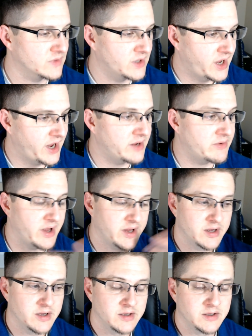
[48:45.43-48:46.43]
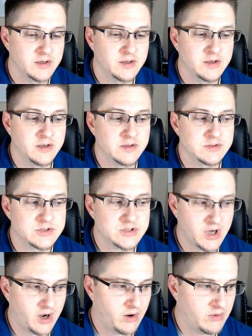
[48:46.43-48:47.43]
Anyway,
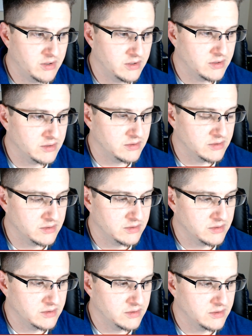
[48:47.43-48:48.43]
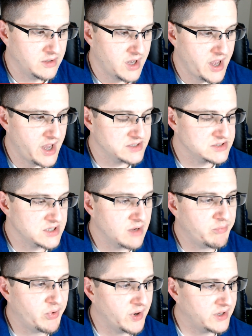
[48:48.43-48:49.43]
so at
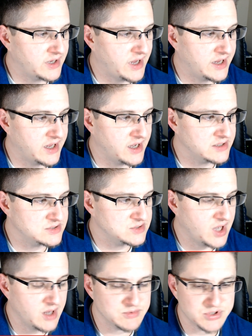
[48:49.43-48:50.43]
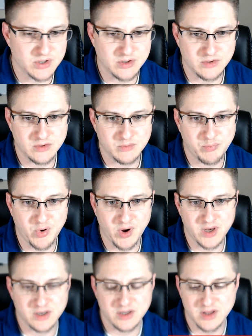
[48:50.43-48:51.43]
some point, I guess Kim Jong-un
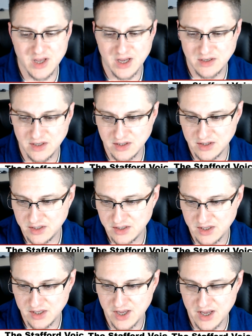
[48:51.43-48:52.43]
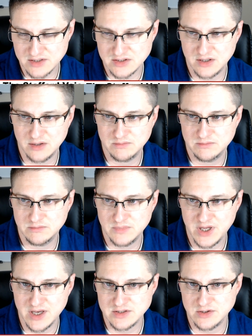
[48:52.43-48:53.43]
pointed to the idea that he has a
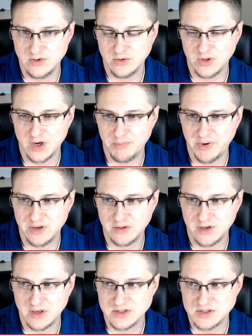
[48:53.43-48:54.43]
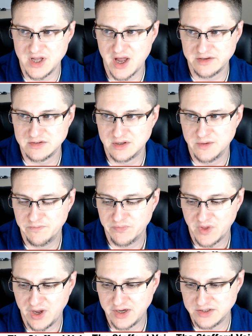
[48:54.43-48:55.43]
nuclear button on his desk,
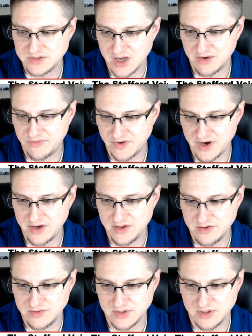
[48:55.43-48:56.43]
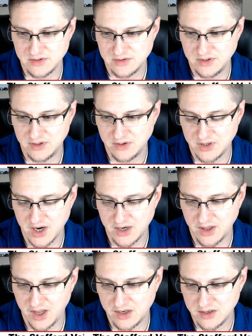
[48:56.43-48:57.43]
and he's not afraid to use it. You know, kind
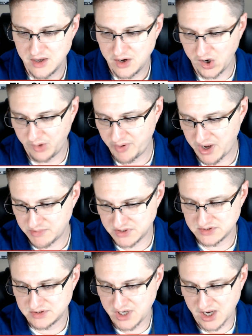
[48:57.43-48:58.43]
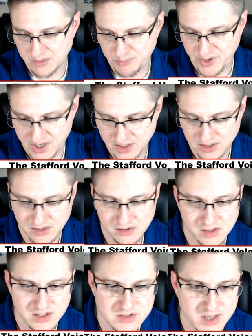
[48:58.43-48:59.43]
of like Obama's got a pen
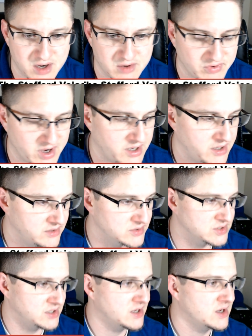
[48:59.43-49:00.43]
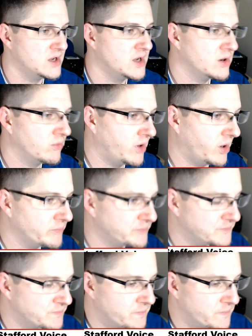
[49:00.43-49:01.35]
and he's not afraid to use it. Well,